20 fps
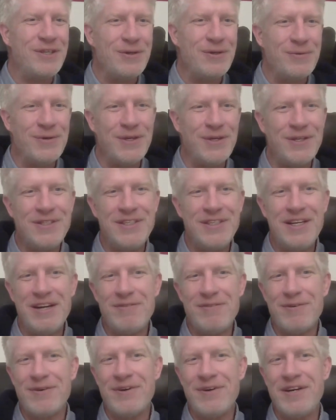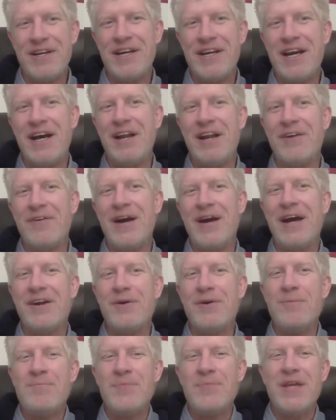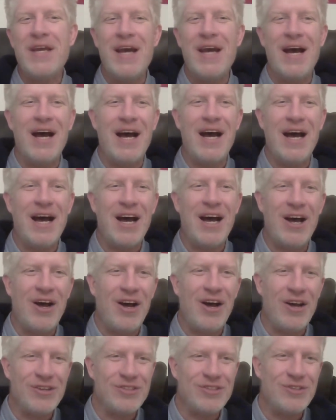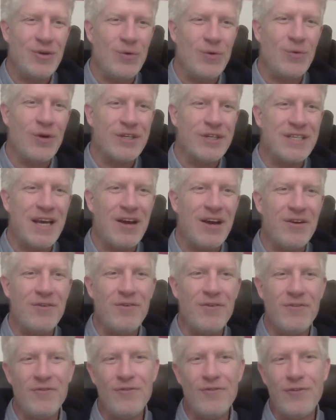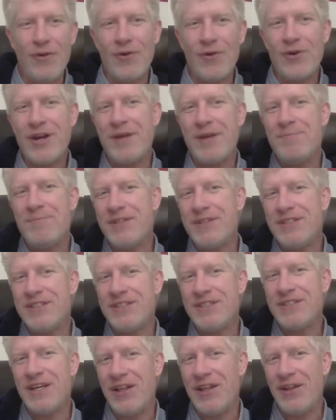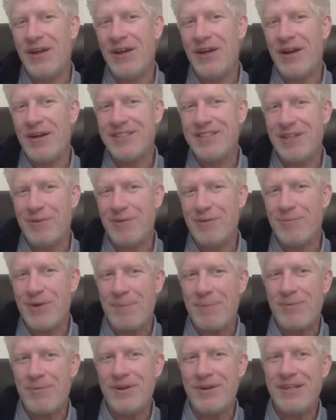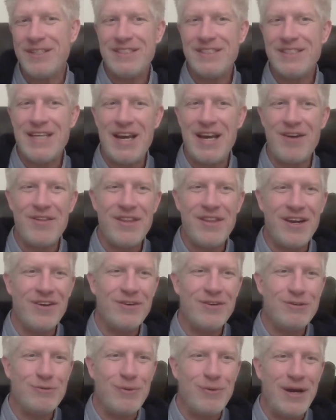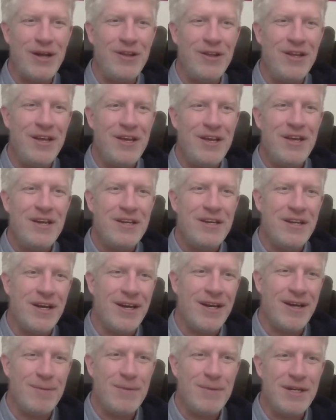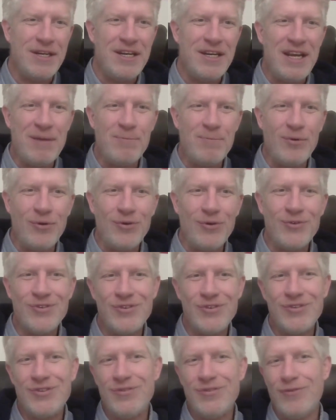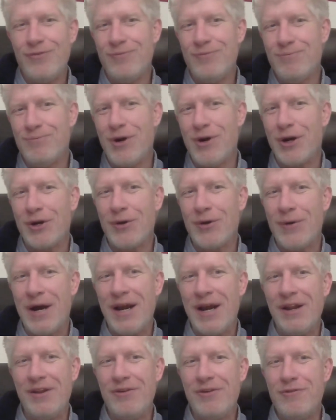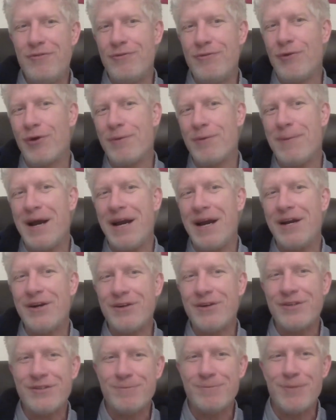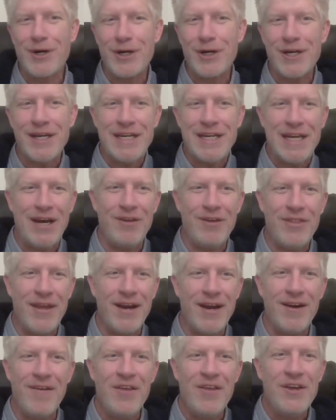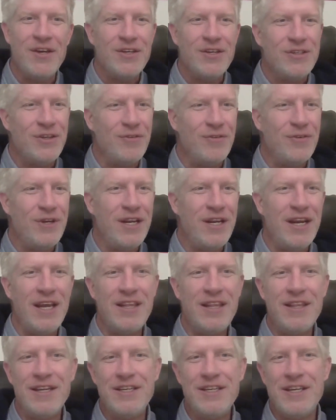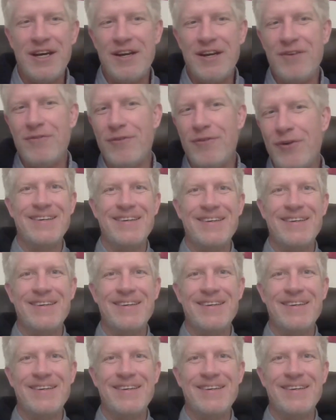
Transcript: Hill Realty in Evergreen, Colorado. Also work down in Florida, sell properties down there as well. I'm in the Naples, Marco Island, Fort Myers market down there. So if you need anything done in